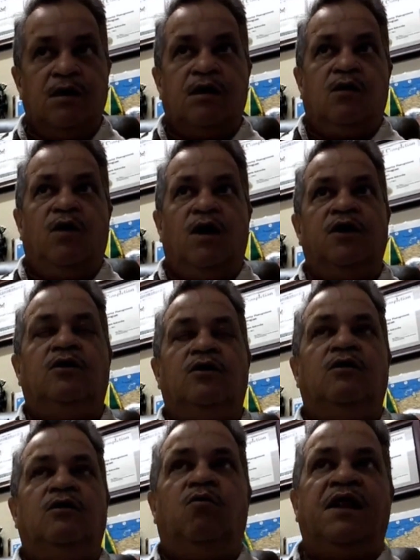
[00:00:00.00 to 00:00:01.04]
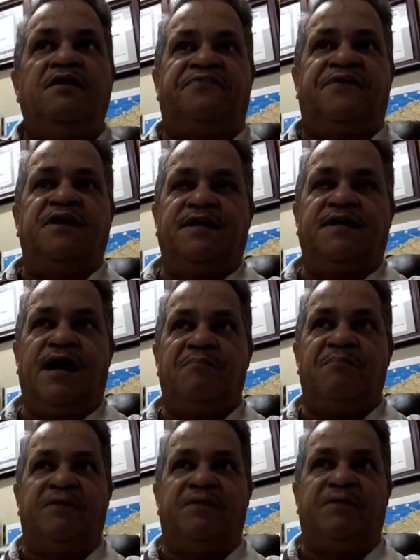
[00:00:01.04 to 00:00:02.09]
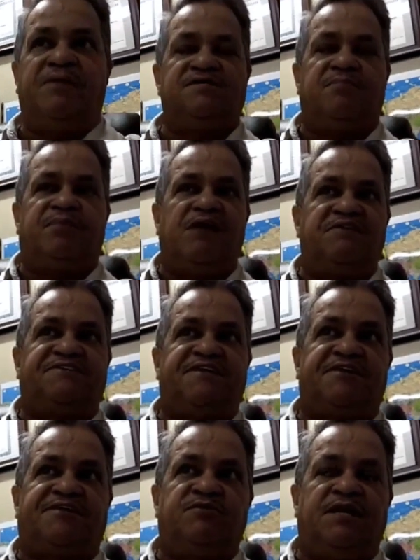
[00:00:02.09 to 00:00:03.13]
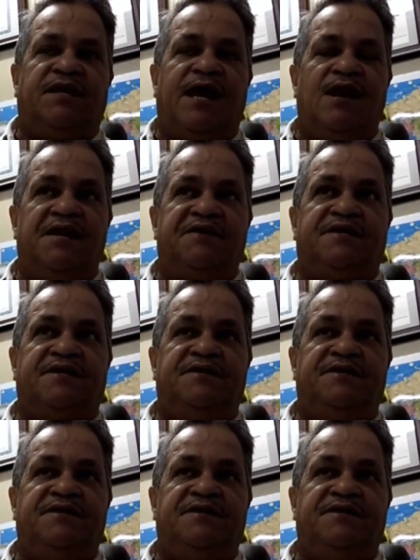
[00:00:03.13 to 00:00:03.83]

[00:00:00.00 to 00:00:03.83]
Well, one of the things that happened is the private sector was annihilated